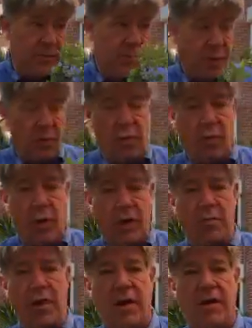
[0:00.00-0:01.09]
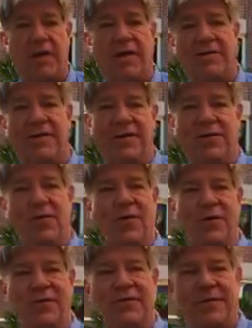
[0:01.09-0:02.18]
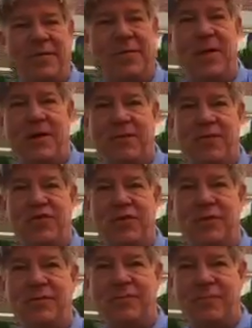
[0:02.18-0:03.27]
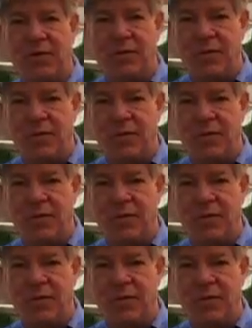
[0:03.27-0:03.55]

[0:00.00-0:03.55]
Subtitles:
what we're recommending is a dwarf Yaupon version. So